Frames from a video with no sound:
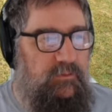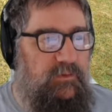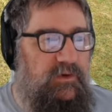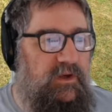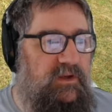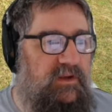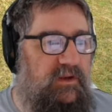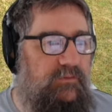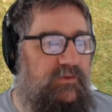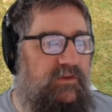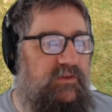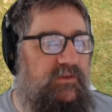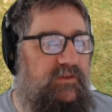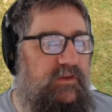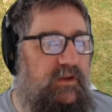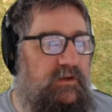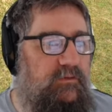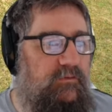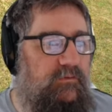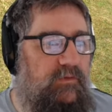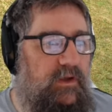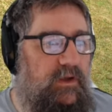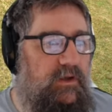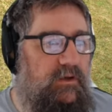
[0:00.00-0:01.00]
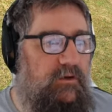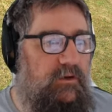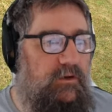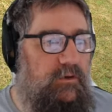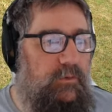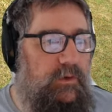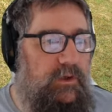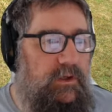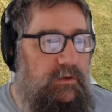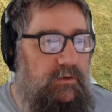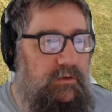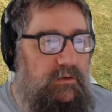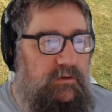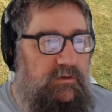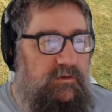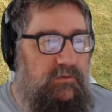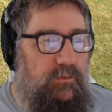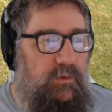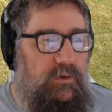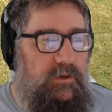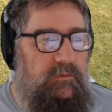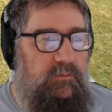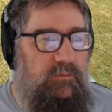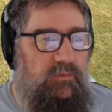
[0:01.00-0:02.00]
we need to have a Z van, don't we? There's
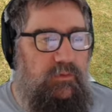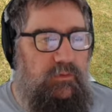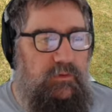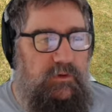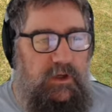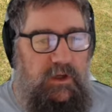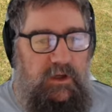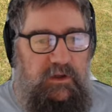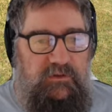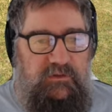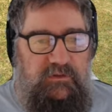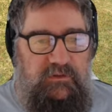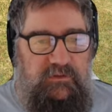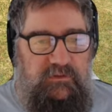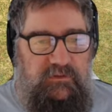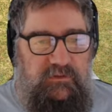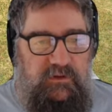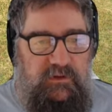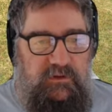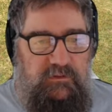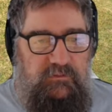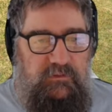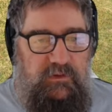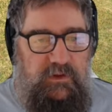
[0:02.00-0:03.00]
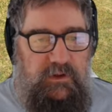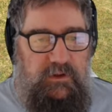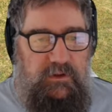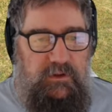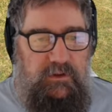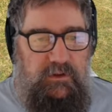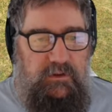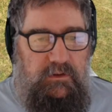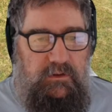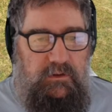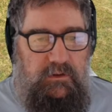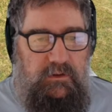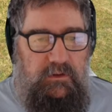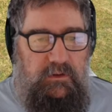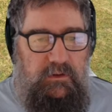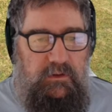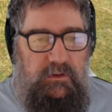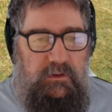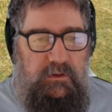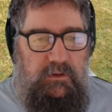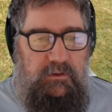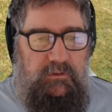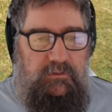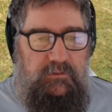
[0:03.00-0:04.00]
one, broad gauges Z van.
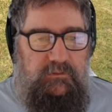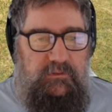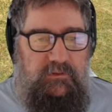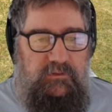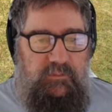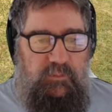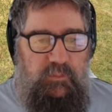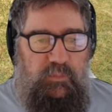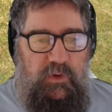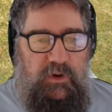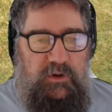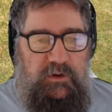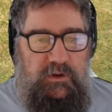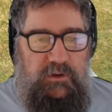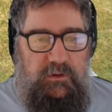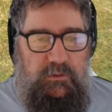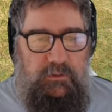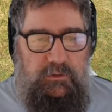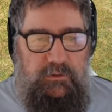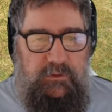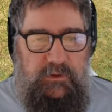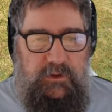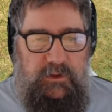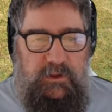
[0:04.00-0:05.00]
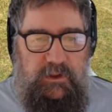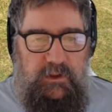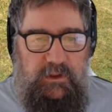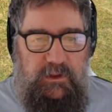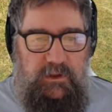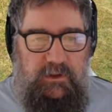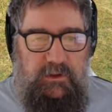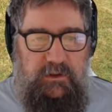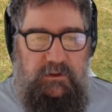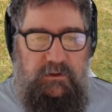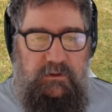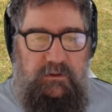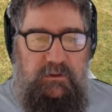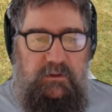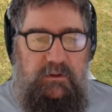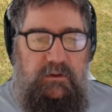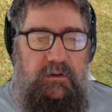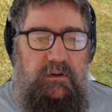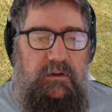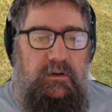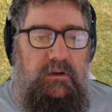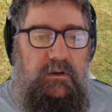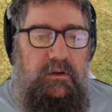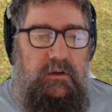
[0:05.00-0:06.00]
Let's just bung you on there.
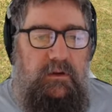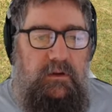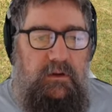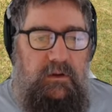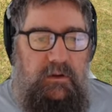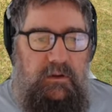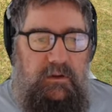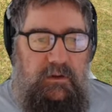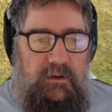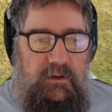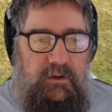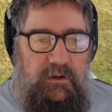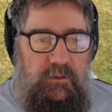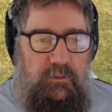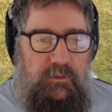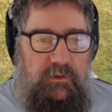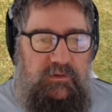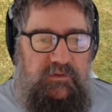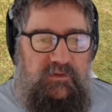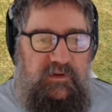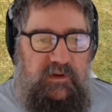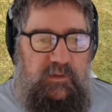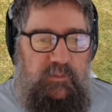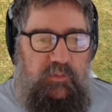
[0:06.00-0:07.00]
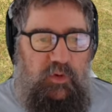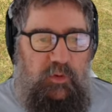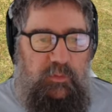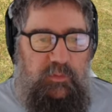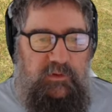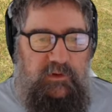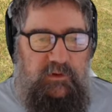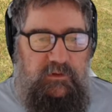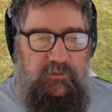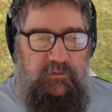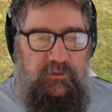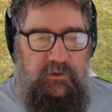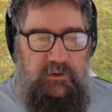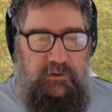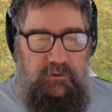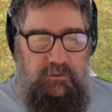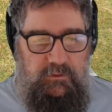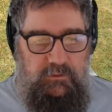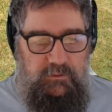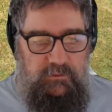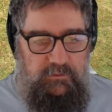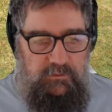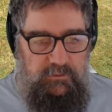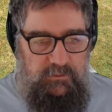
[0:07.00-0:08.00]
Now I want to set the properties for
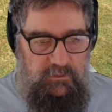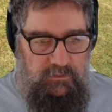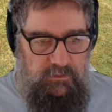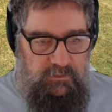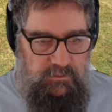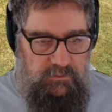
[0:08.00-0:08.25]
you.